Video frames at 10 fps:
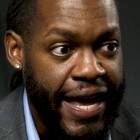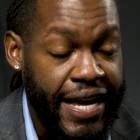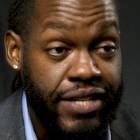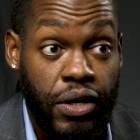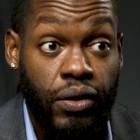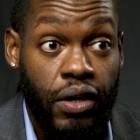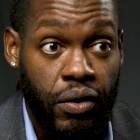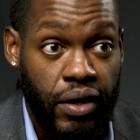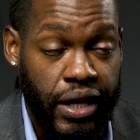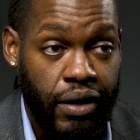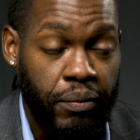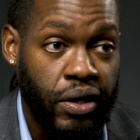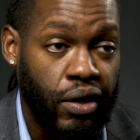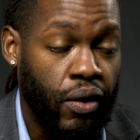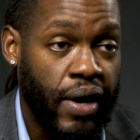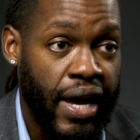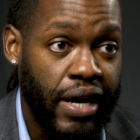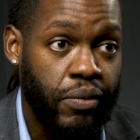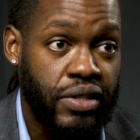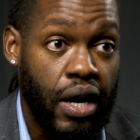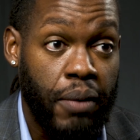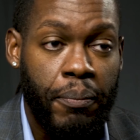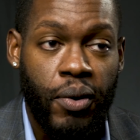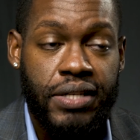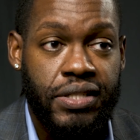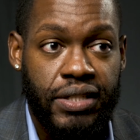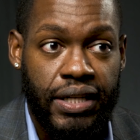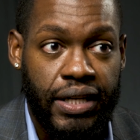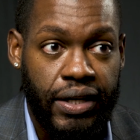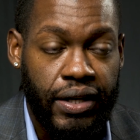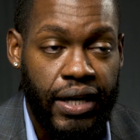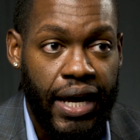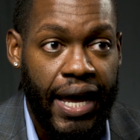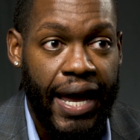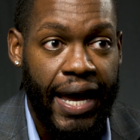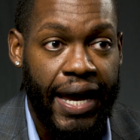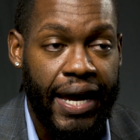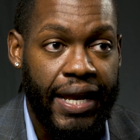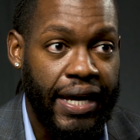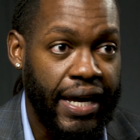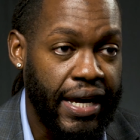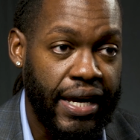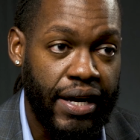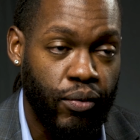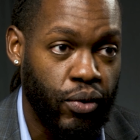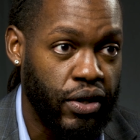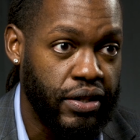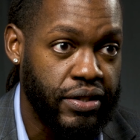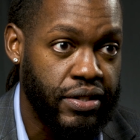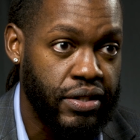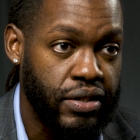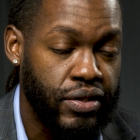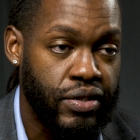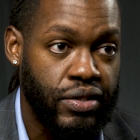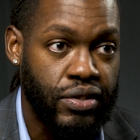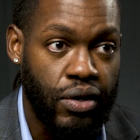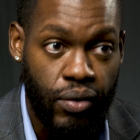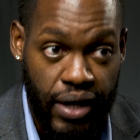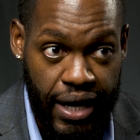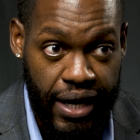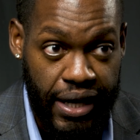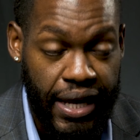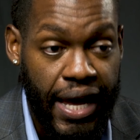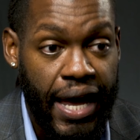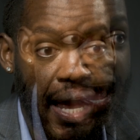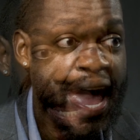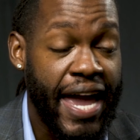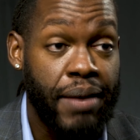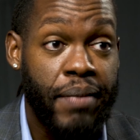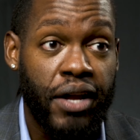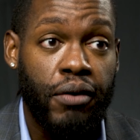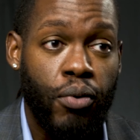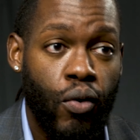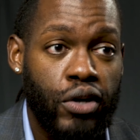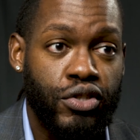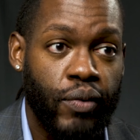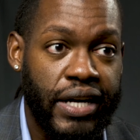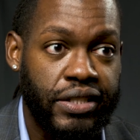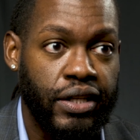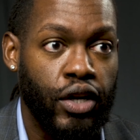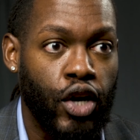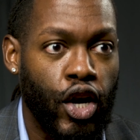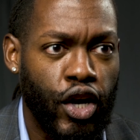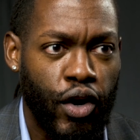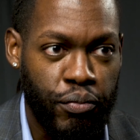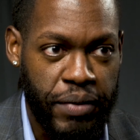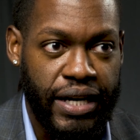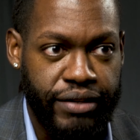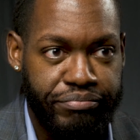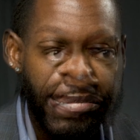He's no longer here, but he was our president here, and he was so kind. He made a point to actually know me.